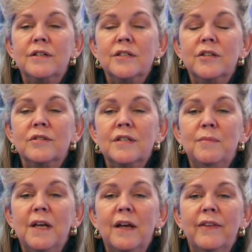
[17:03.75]
so you'll see
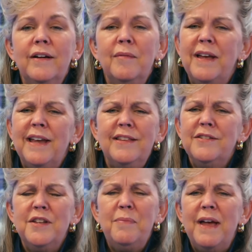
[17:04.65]
me on there. I'm like, there's
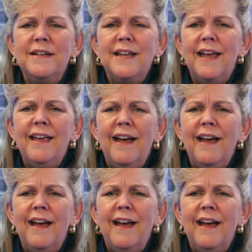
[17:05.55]
no bad day.